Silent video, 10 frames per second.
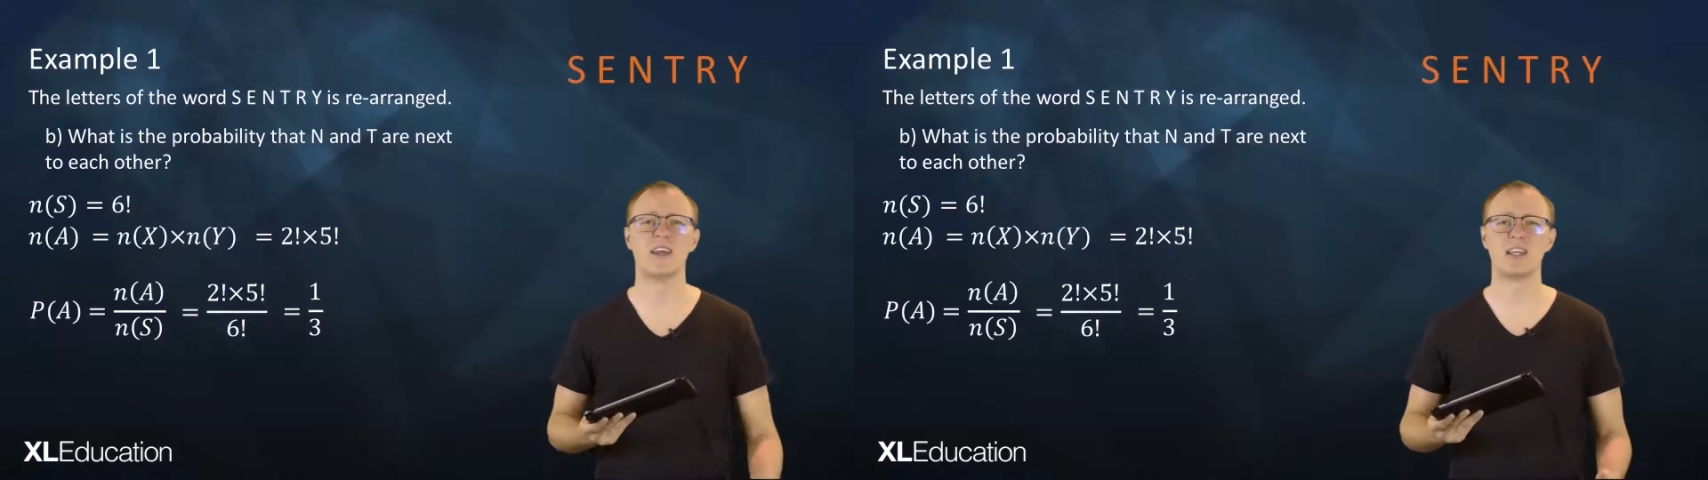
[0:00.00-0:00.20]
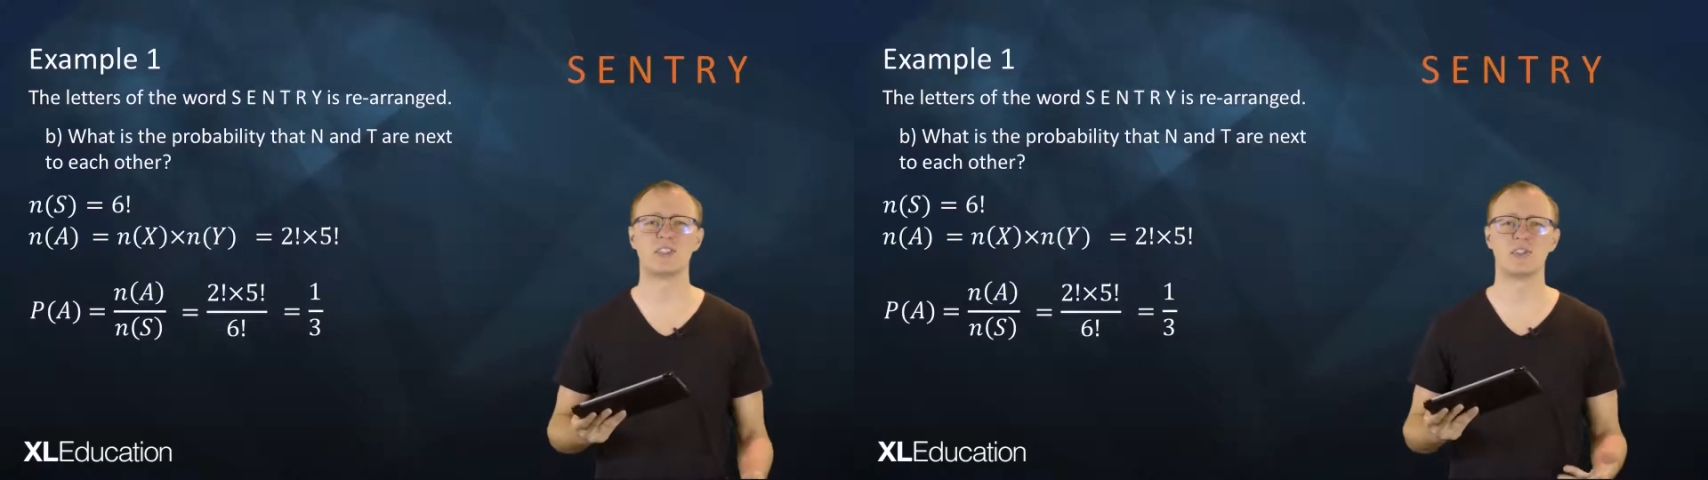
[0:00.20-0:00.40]

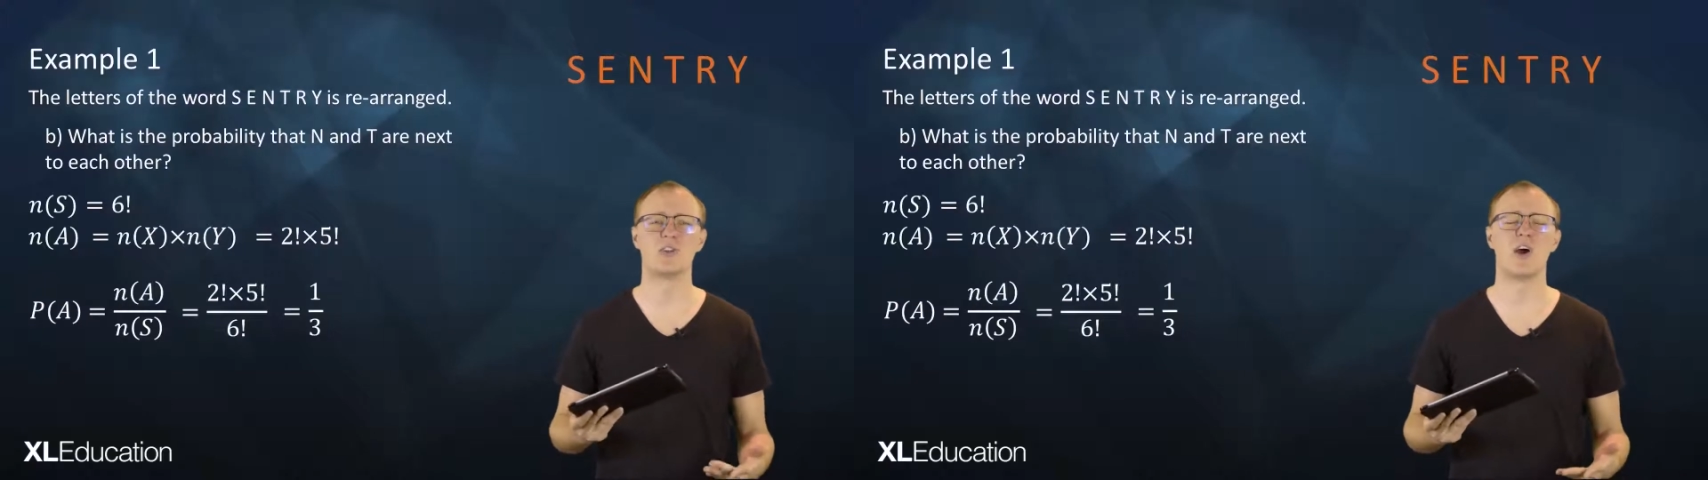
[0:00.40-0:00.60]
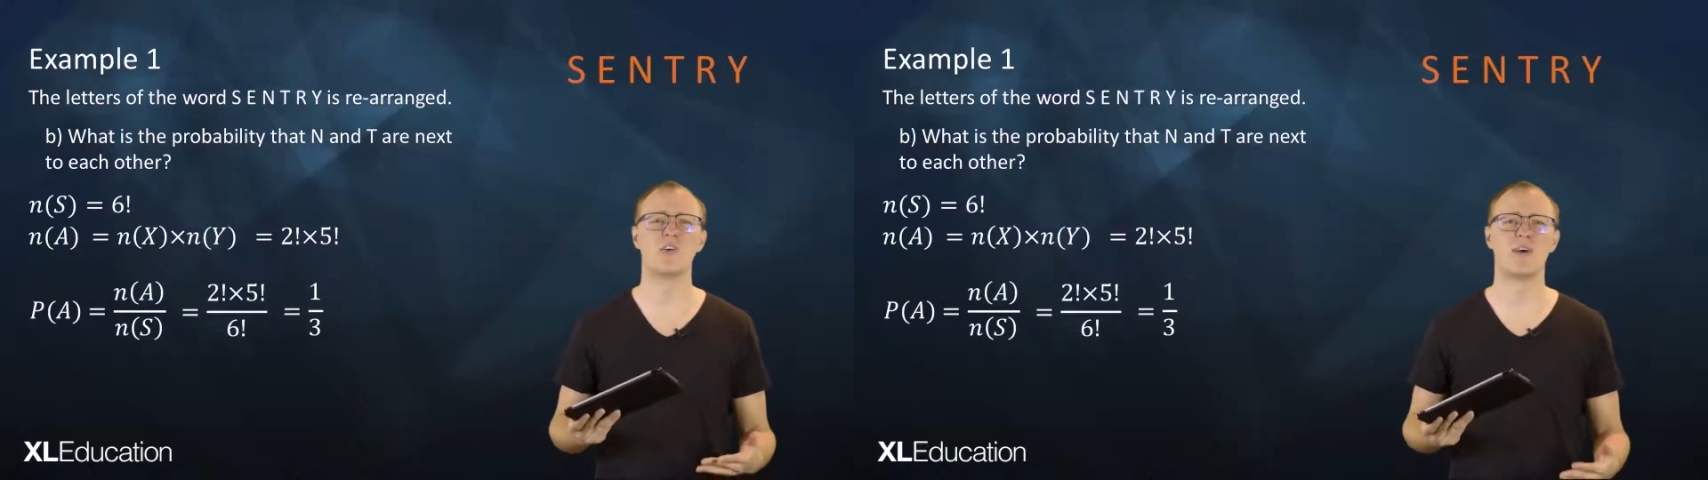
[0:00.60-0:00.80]
is to
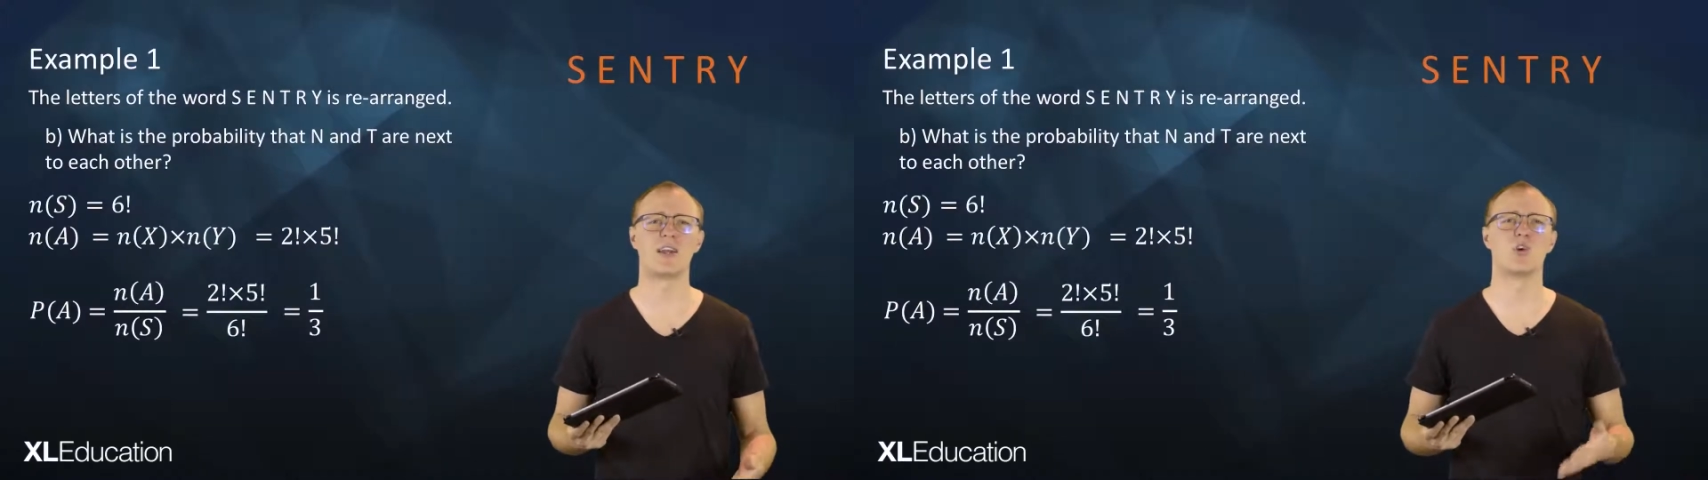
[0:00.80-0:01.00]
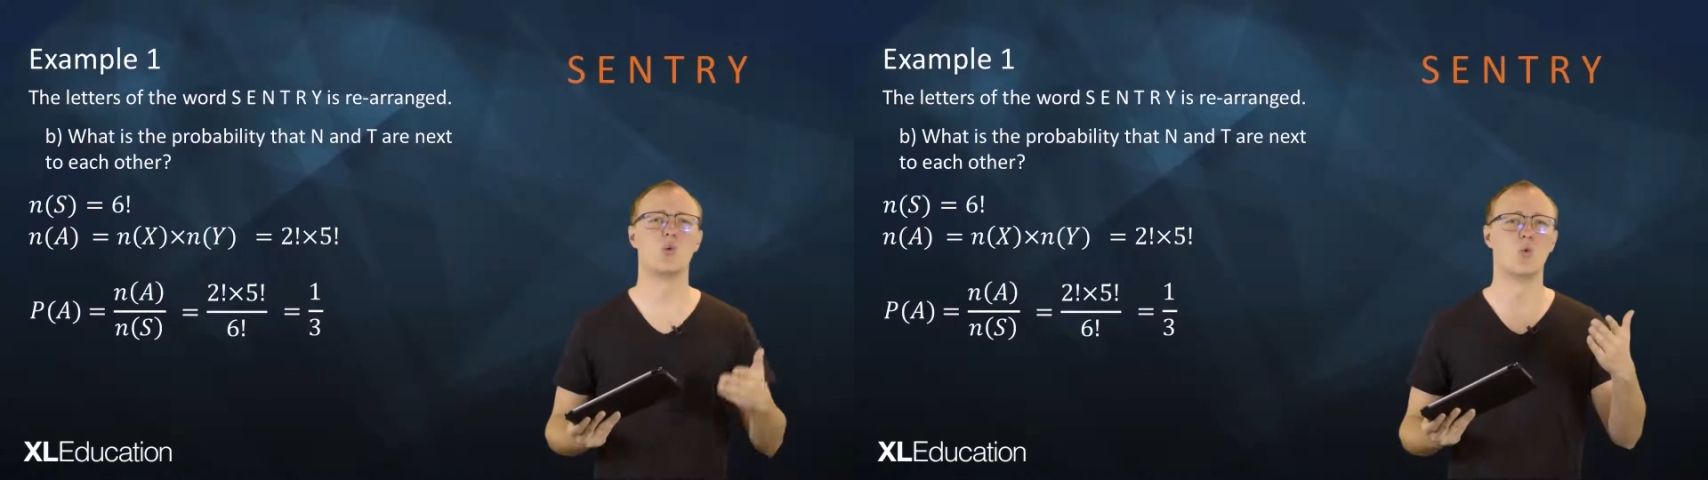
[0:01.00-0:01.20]
know
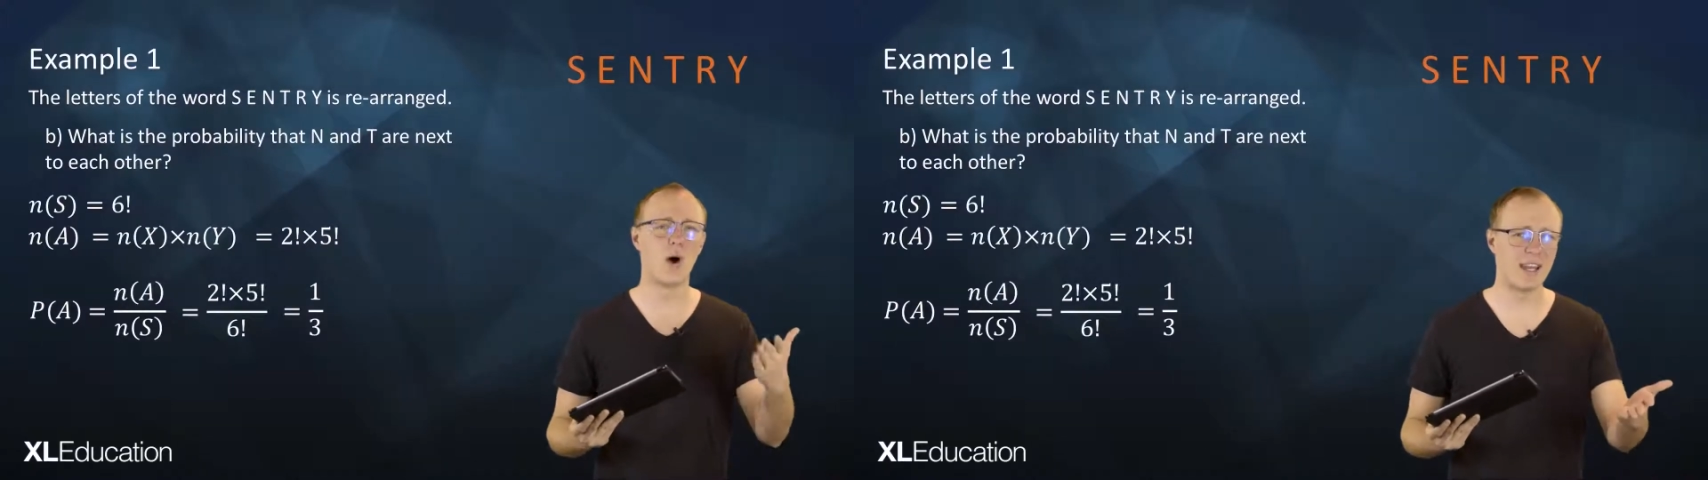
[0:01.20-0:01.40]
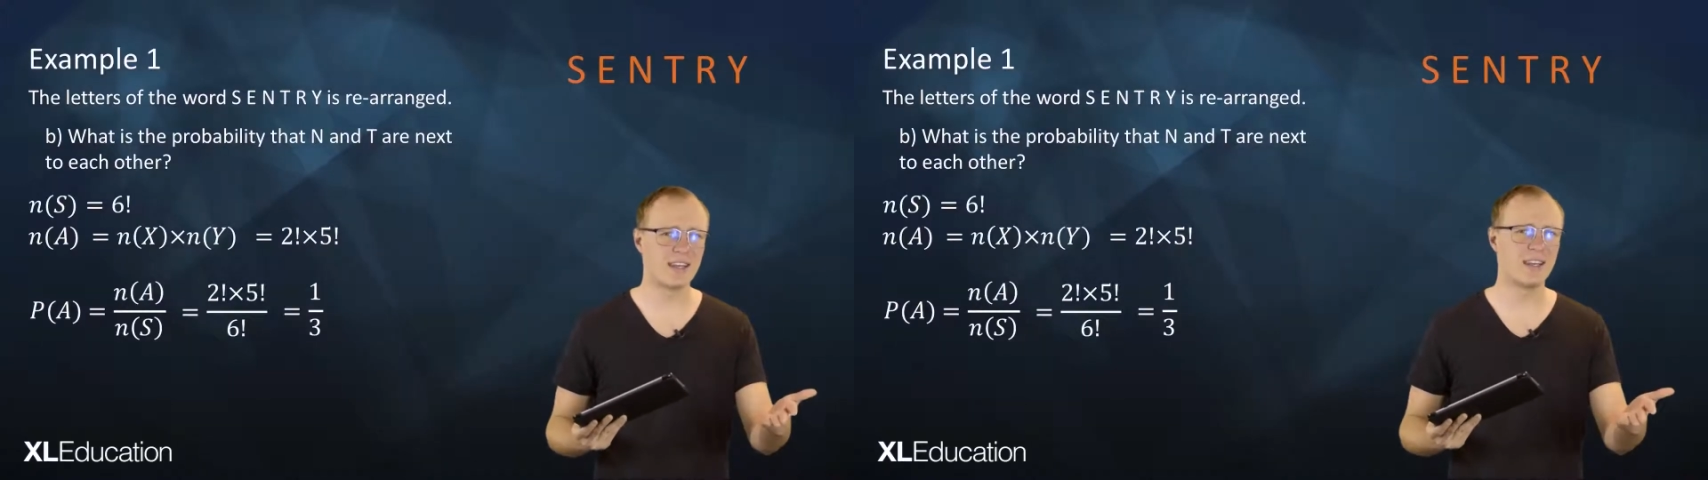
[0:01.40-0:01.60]
that
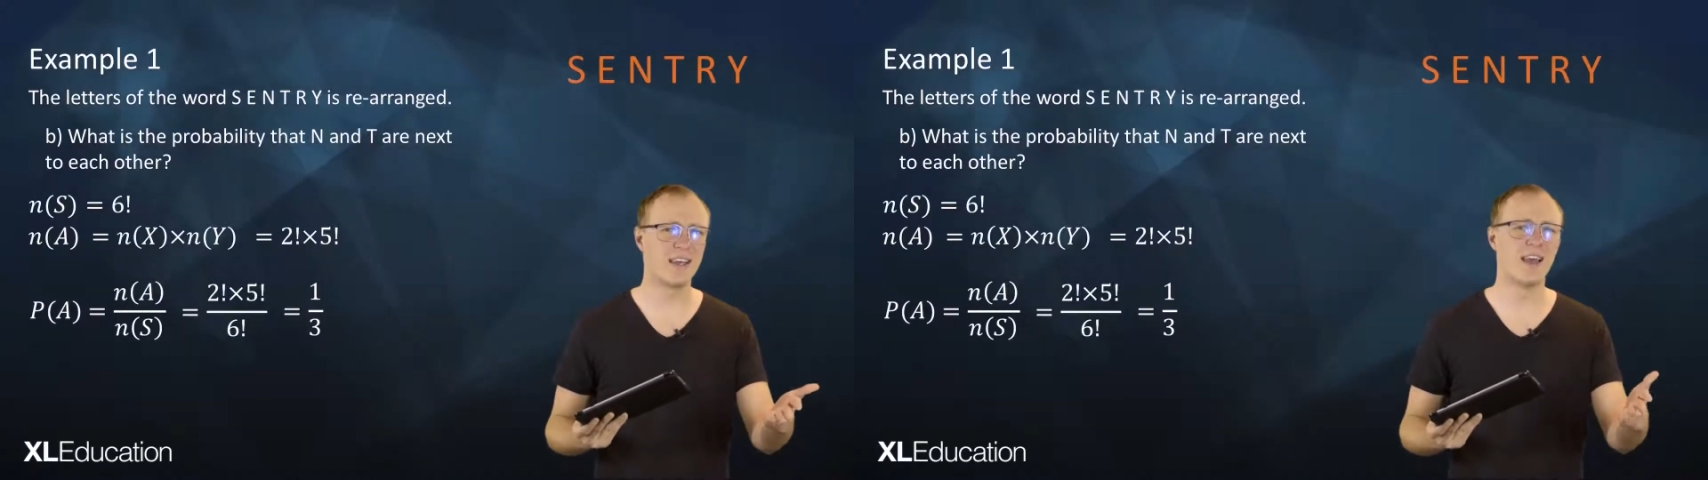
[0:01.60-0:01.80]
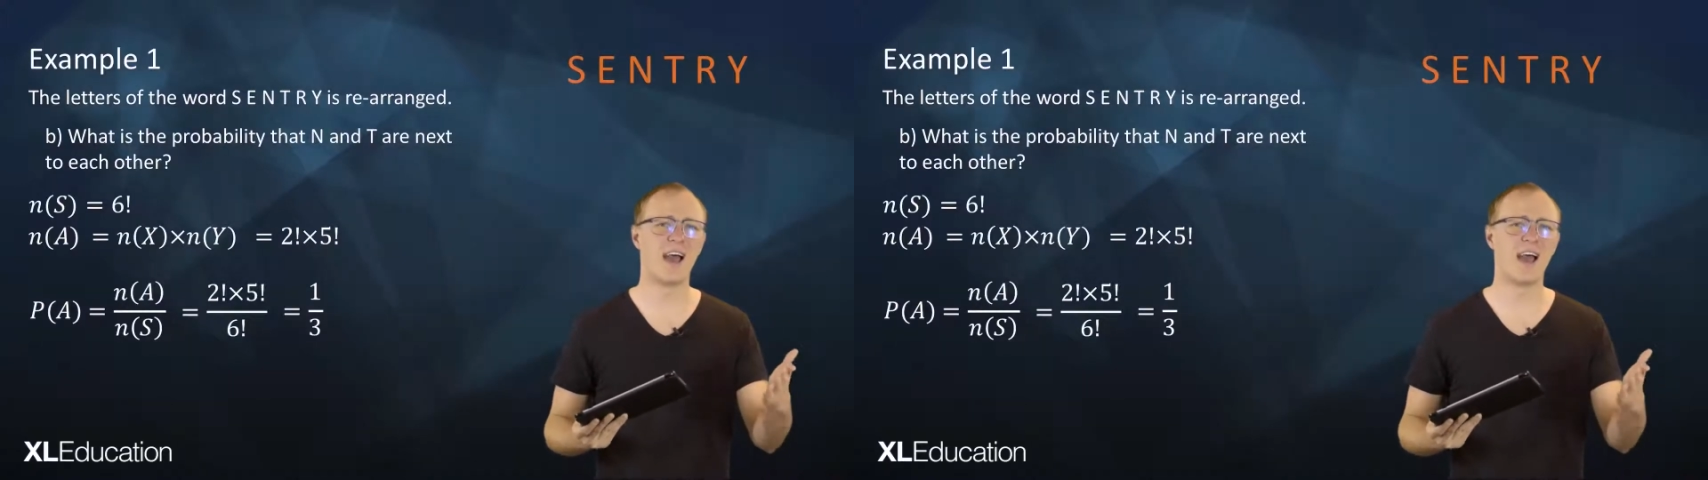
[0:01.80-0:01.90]
1